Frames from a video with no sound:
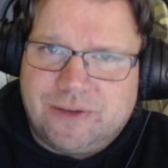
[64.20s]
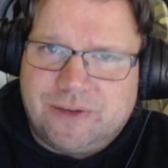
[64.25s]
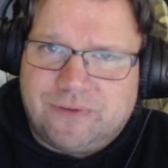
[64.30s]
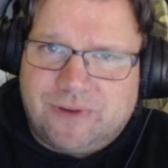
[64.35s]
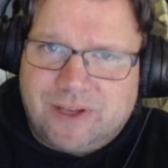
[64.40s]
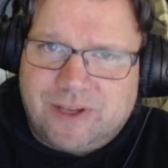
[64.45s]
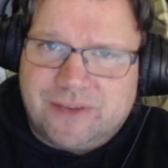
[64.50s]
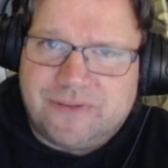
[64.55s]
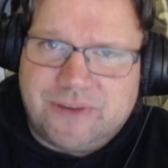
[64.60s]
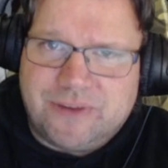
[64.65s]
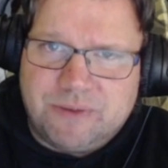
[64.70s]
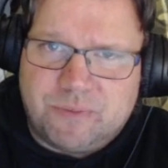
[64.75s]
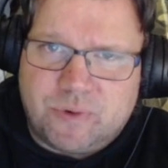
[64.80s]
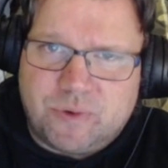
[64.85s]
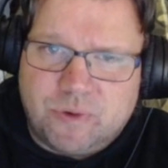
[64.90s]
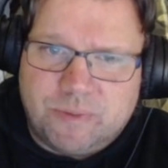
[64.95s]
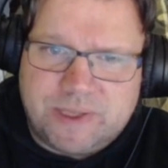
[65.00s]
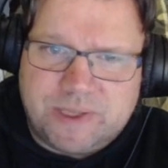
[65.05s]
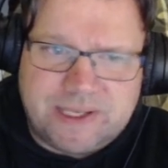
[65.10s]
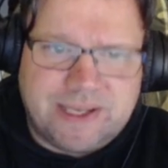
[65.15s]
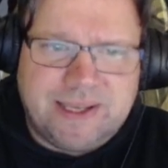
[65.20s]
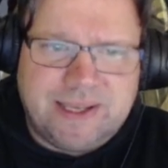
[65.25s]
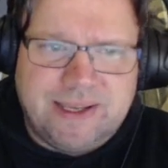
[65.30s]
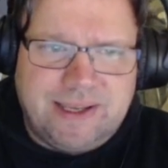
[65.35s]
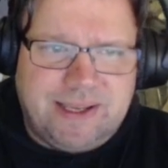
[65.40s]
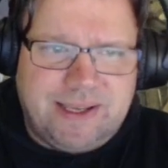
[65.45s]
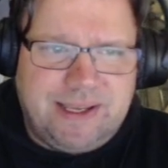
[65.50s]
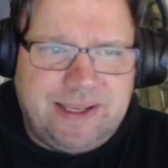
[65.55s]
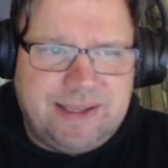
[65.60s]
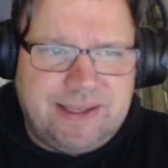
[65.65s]
of life improvement
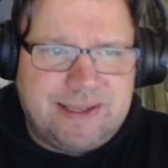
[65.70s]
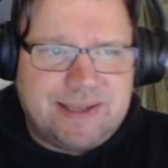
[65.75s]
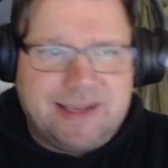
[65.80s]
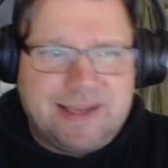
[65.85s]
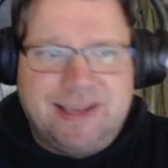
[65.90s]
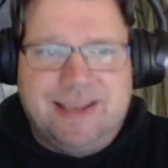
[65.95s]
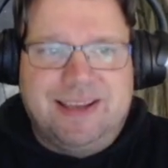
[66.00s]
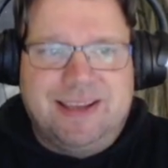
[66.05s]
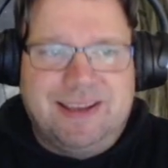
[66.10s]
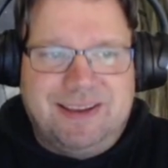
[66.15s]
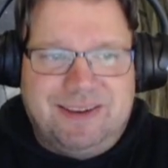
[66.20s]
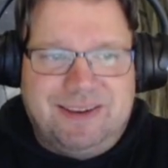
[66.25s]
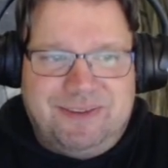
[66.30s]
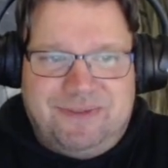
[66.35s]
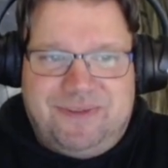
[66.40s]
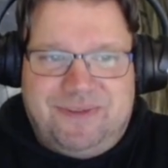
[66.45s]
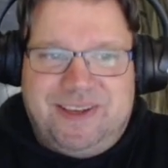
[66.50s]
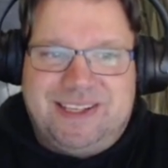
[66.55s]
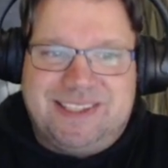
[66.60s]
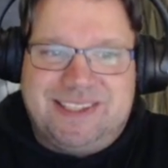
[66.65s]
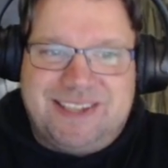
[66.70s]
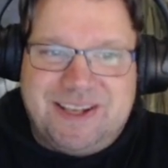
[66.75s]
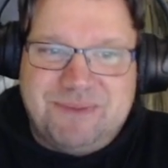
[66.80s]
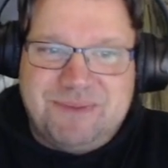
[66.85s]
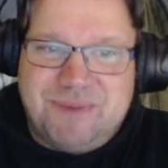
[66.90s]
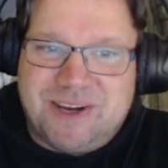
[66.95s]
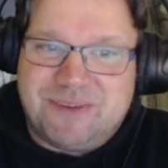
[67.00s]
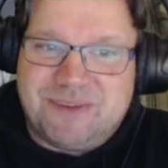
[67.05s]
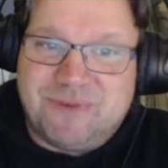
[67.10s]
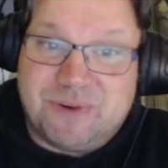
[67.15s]
in that fixed a
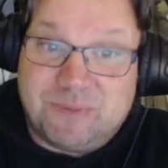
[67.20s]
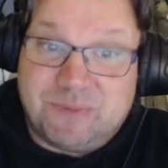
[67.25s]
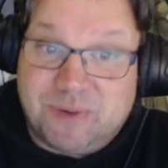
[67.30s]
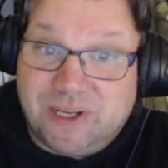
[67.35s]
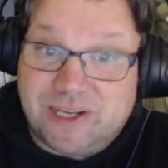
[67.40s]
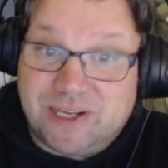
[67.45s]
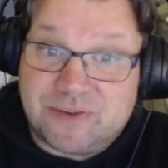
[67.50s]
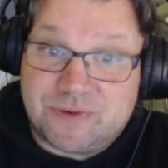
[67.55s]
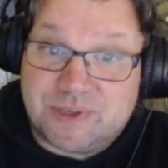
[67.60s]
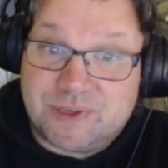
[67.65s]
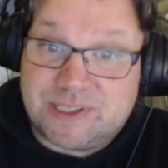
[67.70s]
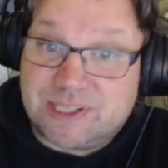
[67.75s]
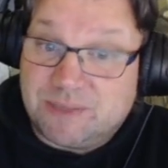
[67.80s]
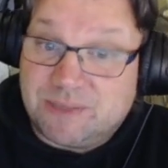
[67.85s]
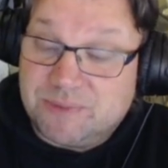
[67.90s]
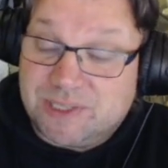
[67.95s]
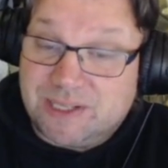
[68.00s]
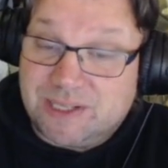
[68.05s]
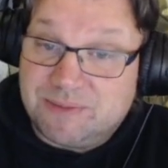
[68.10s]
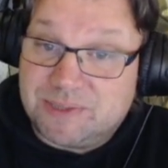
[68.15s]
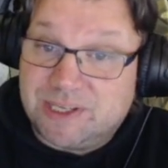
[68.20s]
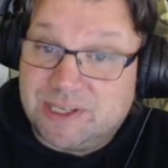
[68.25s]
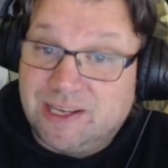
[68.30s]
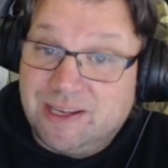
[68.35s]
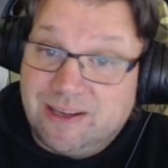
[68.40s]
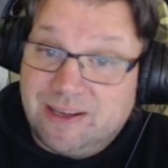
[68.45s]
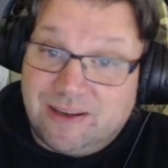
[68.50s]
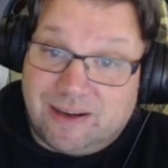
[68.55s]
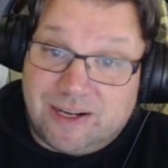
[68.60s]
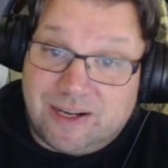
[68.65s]
bug where players were sometimes
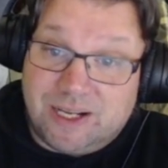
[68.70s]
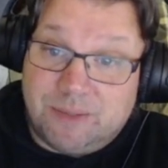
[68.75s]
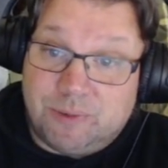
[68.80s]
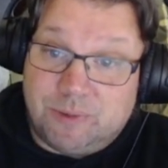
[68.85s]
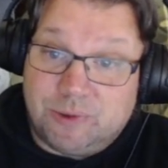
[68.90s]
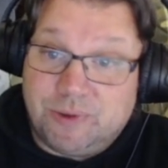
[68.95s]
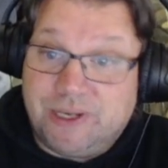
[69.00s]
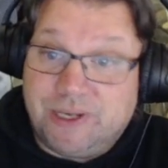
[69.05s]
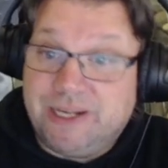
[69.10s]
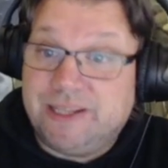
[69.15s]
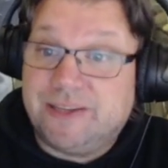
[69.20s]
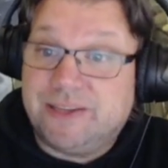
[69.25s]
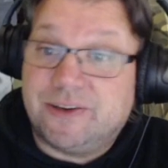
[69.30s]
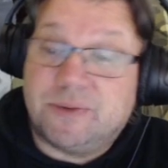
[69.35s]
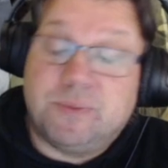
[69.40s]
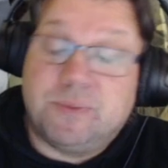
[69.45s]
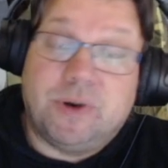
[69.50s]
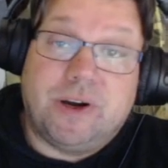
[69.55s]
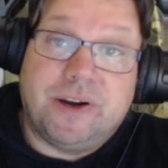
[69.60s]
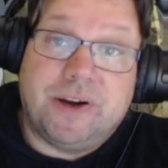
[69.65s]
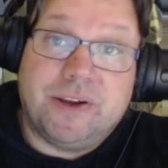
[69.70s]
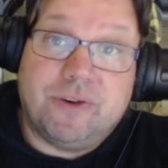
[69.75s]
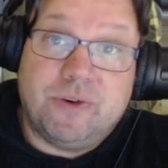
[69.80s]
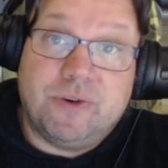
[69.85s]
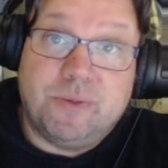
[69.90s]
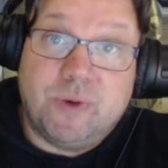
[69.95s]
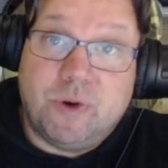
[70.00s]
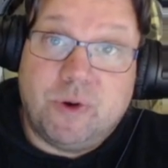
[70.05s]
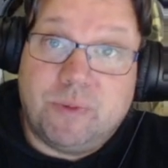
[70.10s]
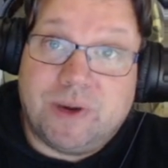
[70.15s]
unable to edit their party
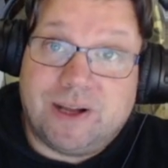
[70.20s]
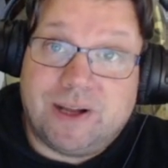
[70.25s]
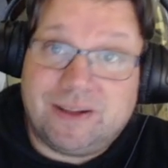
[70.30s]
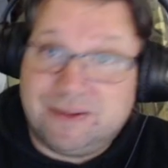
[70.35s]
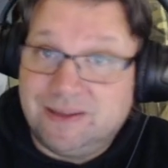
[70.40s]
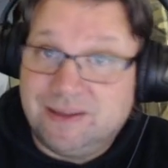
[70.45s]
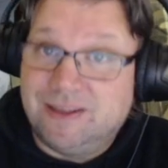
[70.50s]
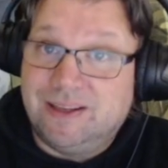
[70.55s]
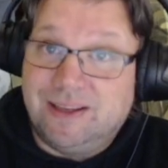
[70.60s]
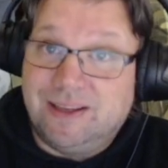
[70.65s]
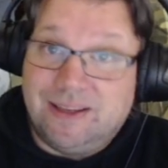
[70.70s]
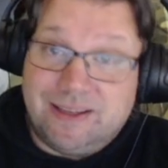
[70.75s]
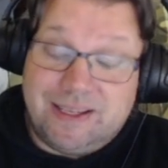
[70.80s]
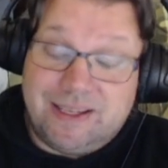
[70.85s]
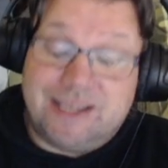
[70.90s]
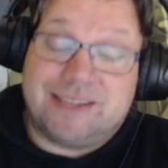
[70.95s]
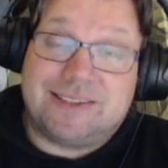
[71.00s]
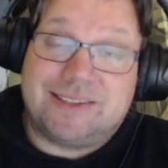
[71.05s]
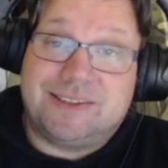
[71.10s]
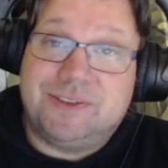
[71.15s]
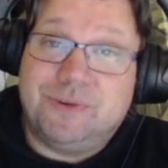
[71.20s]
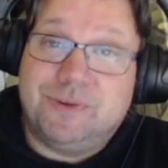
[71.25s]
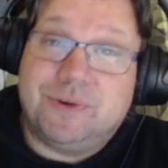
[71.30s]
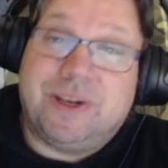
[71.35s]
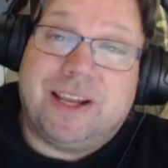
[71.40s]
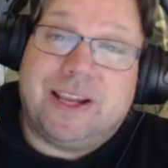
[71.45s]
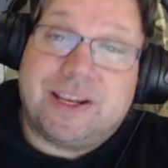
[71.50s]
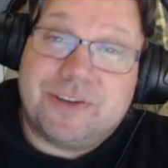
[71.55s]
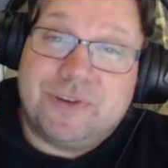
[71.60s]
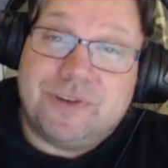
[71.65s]
on mobile. Yes, you
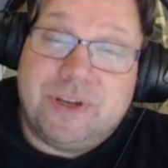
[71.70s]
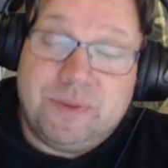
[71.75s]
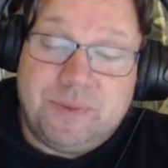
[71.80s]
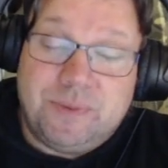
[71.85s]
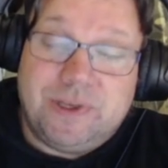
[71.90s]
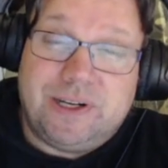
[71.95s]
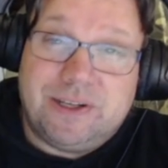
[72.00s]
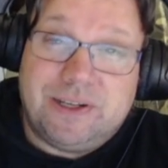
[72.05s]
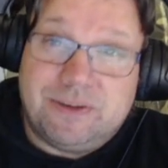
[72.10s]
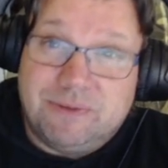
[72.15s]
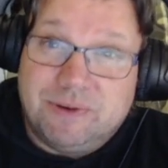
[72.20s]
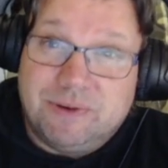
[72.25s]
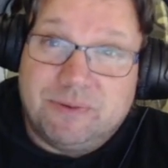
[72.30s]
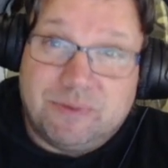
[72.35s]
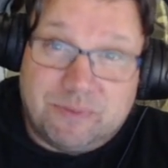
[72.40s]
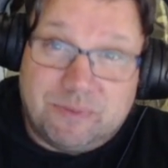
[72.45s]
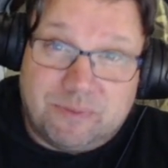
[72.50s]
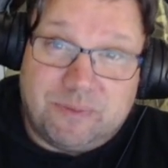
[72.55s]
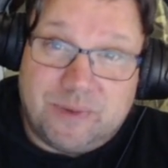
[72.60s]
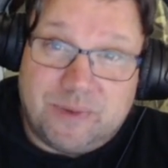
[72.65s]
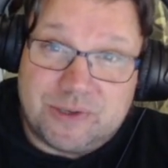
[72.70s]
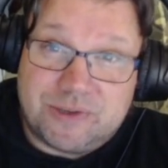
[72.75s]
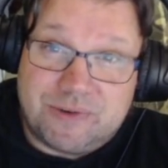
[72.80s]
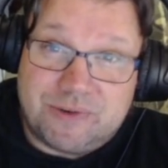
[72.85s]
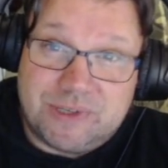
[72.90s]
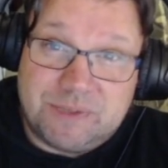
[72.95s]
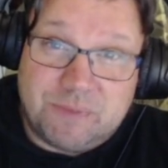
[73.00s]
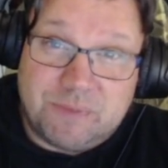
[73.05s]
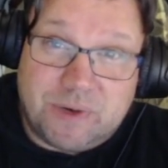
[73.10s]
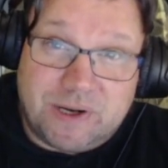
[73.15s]
can actually build
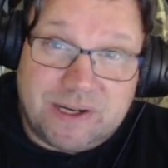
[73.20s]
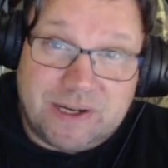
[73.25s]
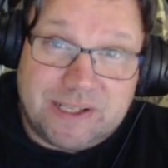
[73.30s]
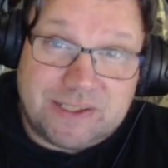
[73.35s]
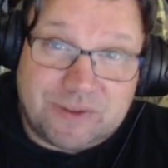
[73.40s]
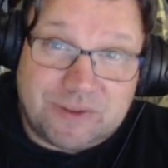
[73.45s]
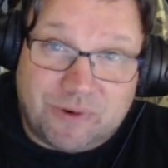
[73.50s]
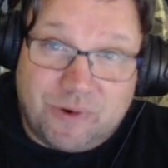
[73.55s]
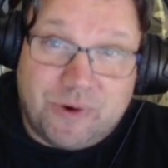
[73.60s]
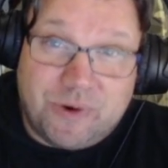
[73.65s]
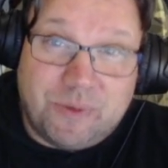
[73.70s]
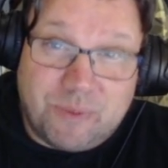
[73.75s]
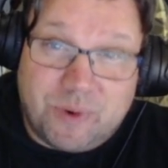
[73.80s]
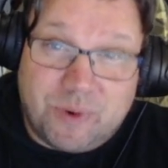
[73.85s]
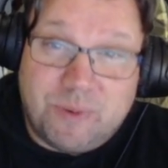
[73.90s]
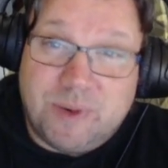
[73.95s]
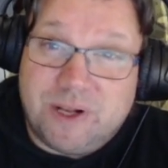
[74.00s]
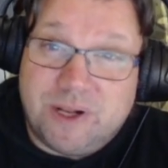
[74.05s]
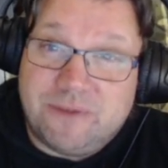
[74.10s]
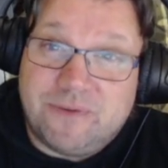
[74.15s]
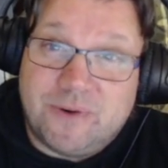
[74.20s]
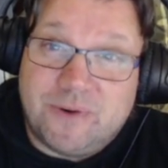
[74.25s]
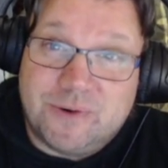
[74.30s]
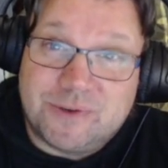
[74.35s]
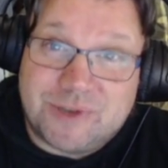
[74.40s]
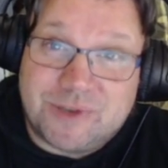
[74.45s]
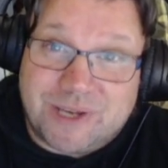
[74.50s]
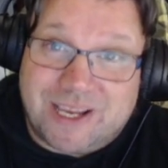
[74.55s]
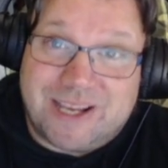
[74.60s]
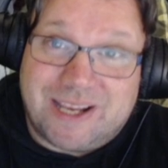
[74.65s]
mercenaries parties on mobile
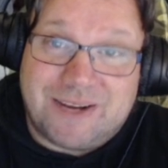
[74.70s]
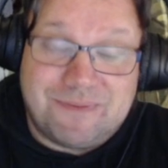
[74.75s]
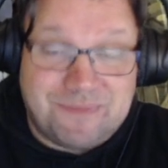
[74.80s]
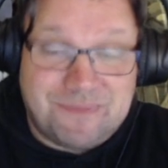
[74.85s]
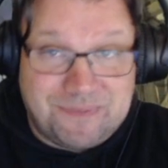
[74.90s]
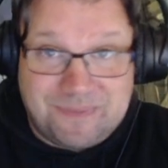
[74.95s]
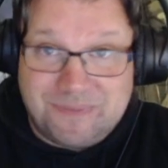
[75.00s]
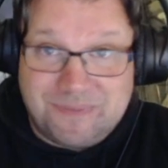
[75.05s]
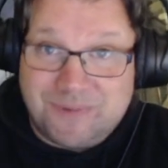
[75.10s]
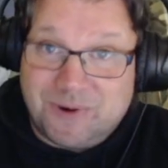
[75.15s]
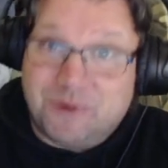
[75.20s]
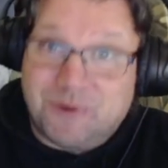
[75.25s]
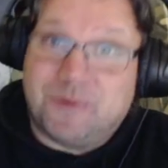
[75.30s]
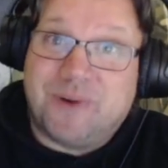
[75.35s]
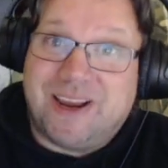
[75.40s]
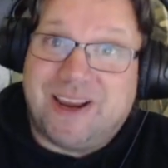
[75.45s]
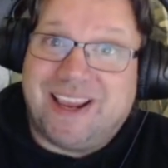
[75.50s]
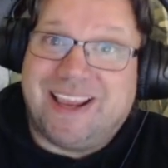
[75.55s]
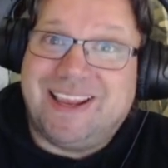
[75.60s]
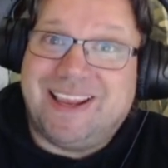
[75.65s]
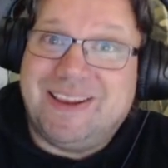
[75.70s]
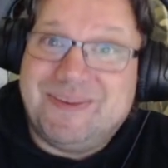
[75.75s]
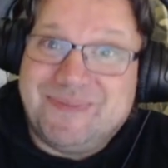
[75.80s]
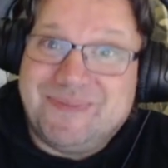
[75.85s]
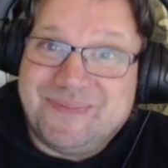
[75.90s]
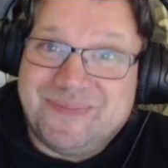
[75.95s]
phones again. Hooray!